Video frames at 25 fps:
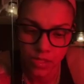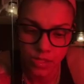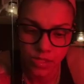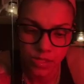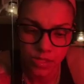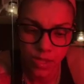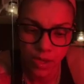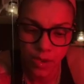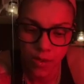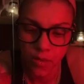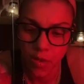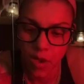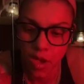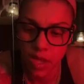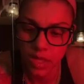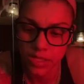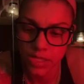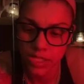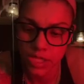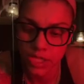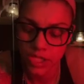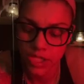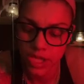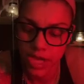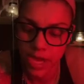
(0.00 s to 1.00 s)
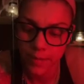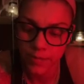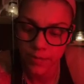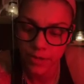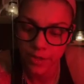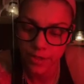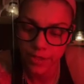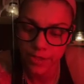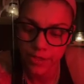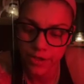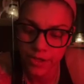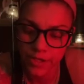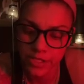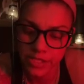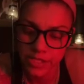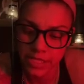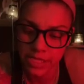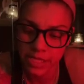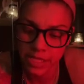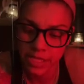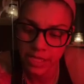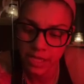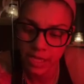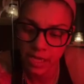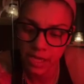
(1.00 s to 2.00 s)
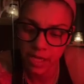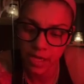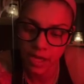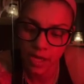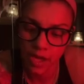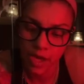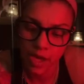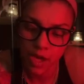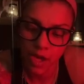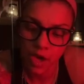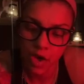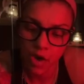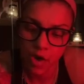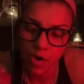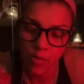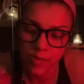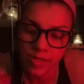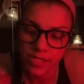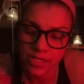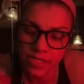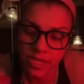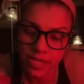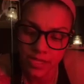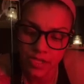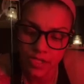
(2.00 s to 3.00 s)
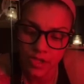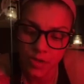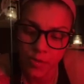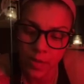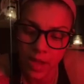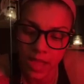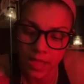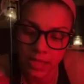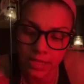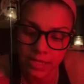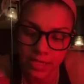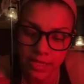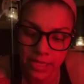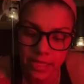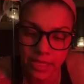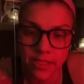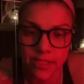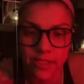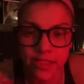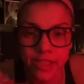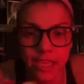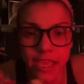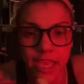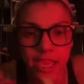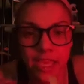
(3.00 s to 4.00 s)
So on to chapter 13, homosexuality, the